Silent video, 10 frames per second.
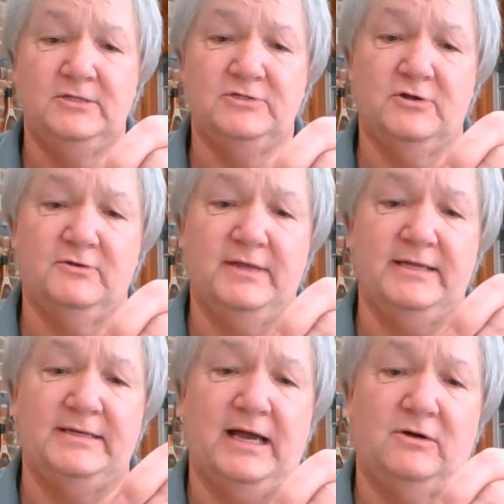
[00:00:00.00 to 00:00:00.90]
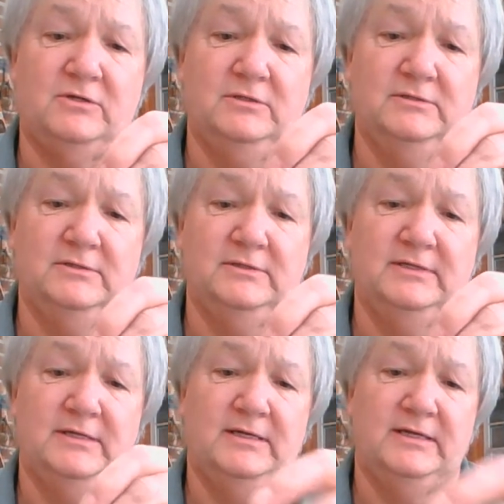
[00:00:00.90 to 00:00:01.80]
Turn that dowel,
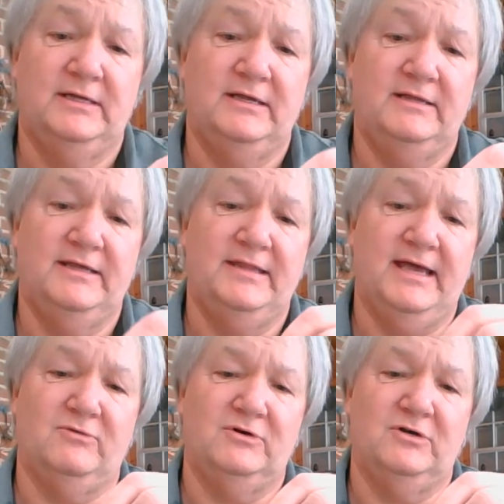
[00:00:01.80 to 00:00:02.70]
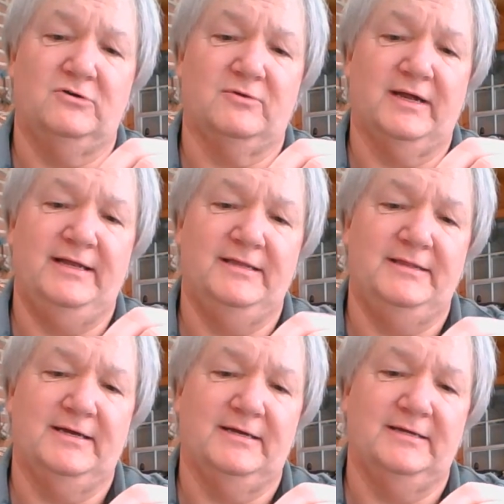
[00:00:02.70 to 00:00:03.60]
and then that will go right in
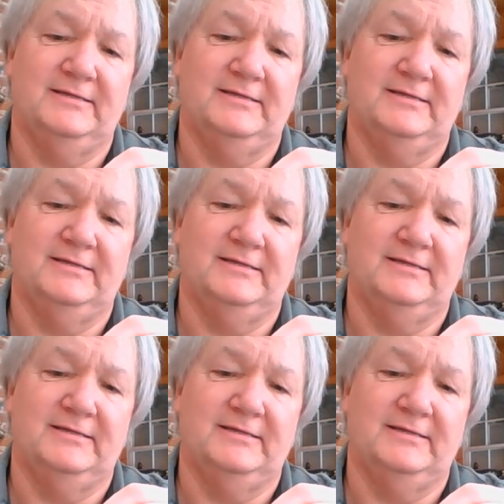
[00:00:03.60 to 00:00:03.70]
there,